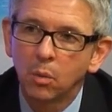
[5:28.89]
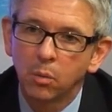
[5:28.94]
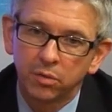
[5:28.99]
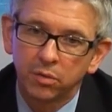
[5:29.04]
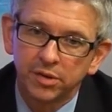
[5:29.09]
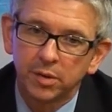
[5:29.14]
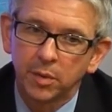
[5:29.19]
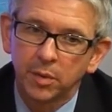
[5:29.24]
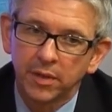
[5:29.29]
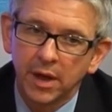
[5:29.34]

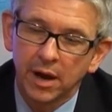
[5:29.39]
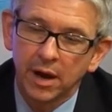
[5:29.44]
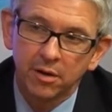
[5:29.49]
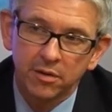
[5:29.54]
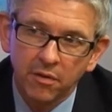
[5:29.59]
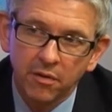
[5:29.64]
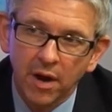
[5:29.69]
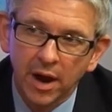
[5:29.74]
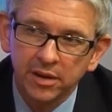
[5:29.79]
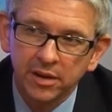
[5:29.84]
some of their
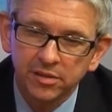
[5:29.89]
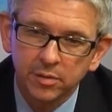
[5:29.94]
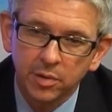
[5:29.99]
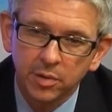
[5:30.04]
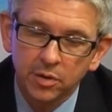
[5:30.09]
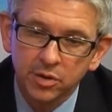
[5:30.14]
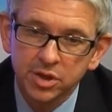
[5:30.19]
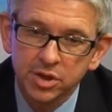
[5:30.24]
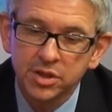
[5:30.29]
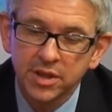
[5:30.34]
advice and
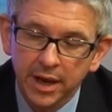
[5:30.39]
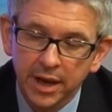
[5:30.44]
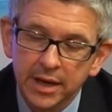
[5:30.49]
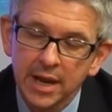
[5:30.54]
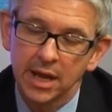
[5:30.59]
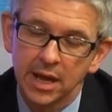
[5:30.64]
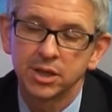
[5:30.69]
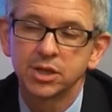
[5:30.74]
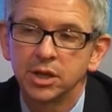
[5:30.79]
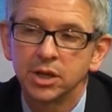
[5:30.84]
precautions, then
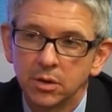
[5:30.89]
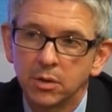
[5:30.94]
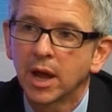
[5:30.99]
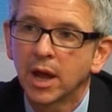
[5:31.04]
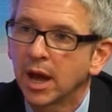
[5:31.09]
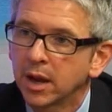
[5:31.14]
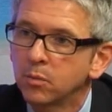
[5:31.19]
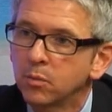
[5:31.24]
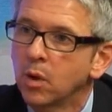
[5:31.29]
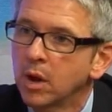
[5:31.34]
yes, you
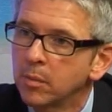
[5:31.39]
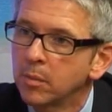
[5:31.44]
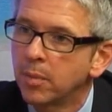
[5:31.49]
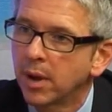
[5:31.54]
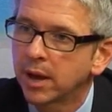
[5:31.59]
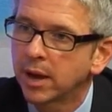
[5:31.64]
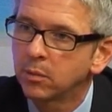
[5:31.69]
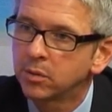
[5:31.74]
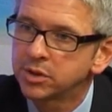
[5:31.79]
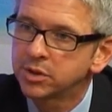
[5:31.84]
can well
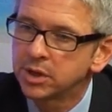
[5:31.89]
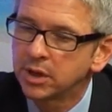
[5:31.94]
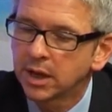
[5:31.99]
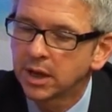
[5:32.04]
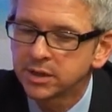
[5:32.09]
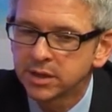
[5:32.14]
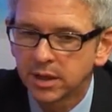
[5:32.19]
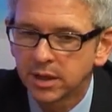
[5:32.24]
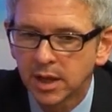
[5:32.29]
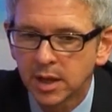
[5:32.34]
pay once you
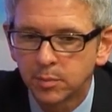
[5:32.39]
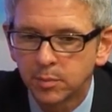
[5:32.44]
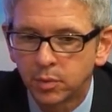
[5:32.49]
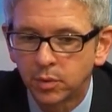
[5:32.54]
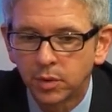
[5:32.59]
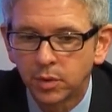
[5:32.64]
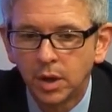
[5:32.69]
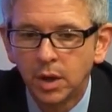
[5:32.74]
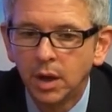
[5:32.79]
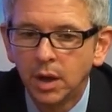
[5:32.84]
get to the
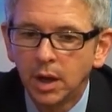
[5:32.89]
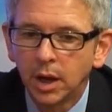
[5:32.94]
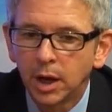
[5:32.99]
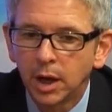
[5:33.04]
airport.